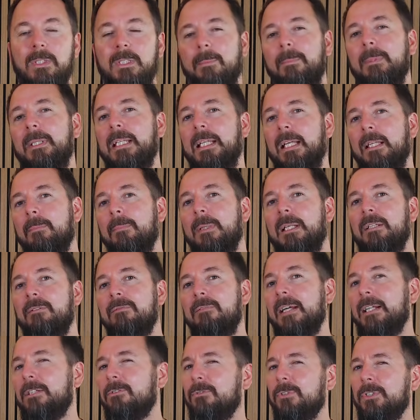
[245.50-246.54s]
some of the other
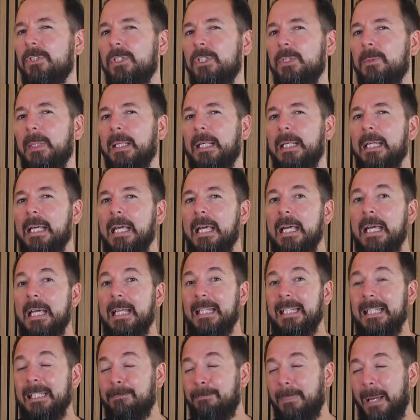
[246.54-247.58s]
manufacturers are doing,
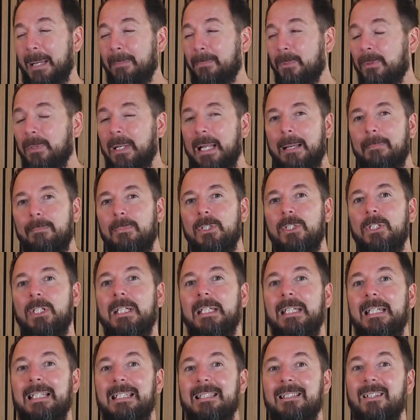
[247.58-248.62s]
these Bambu Lab
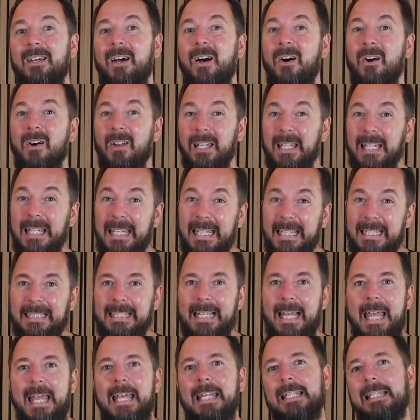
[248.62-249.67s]
machines are leagues
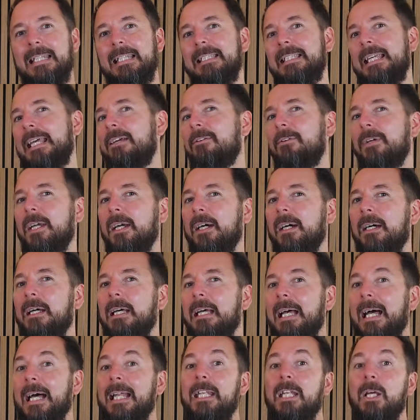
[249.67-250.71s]
ahead in this area,
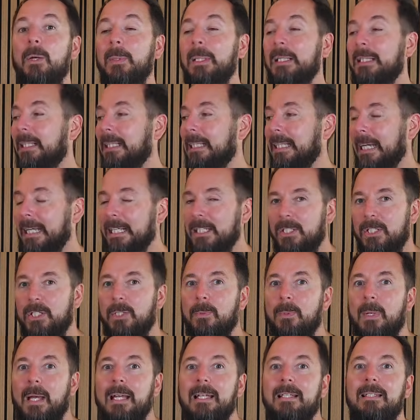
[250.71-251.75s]
and knowing that the
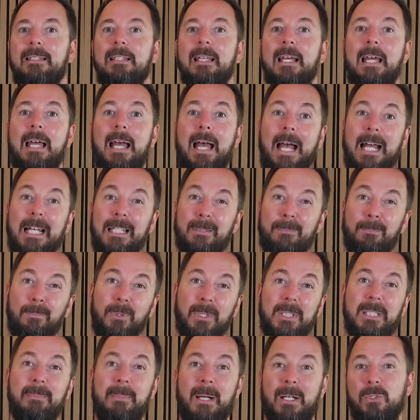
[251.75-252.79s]
H2S has
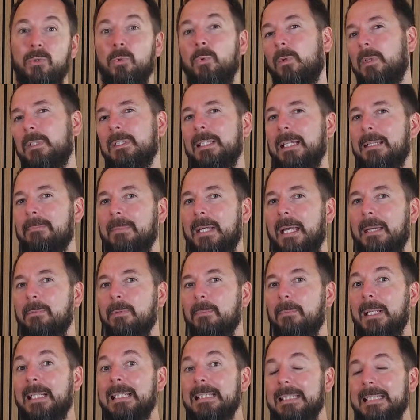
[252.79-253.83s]
pretty much all of the same
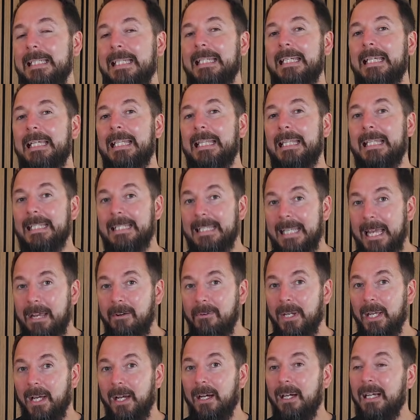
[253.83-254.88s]
capability in this
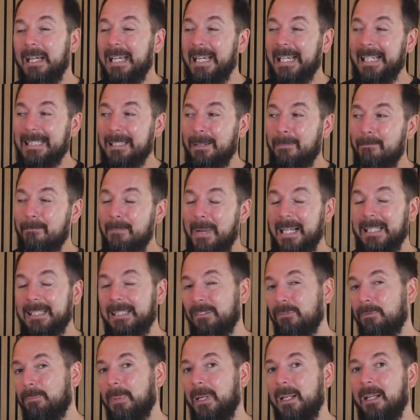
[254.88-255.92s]
area is a
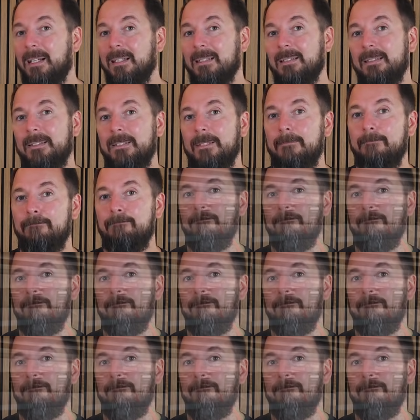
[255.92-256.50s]
massive plus.